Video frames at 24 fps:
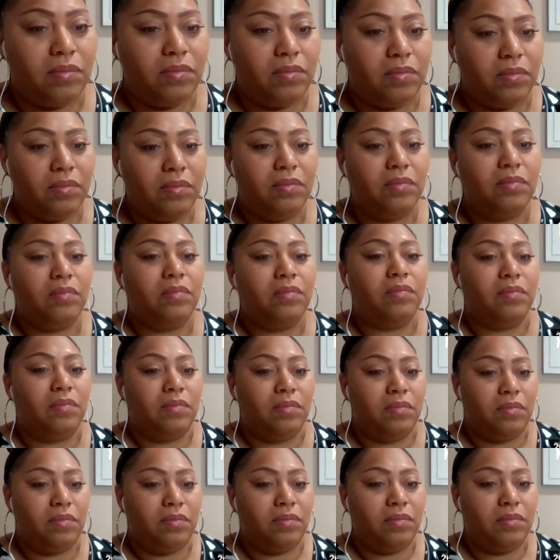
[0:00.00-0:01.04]
so for
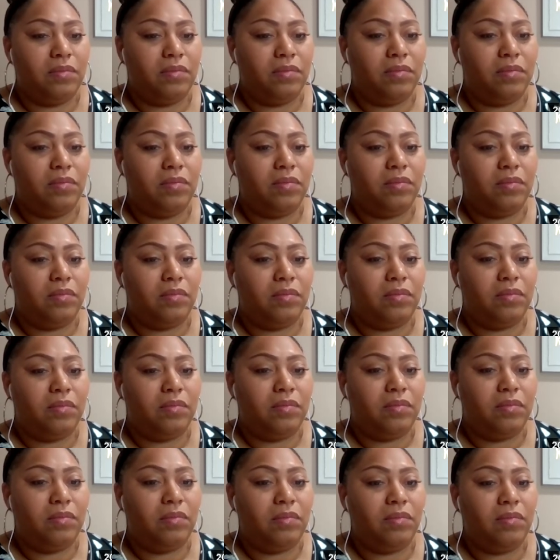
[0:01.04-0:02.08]
me like I
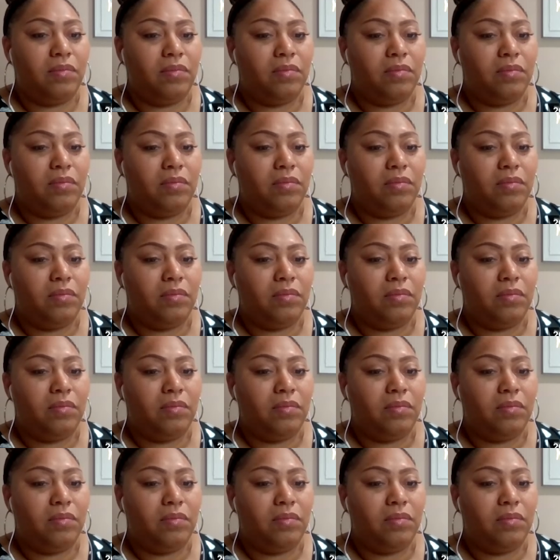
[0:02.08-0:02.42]
always say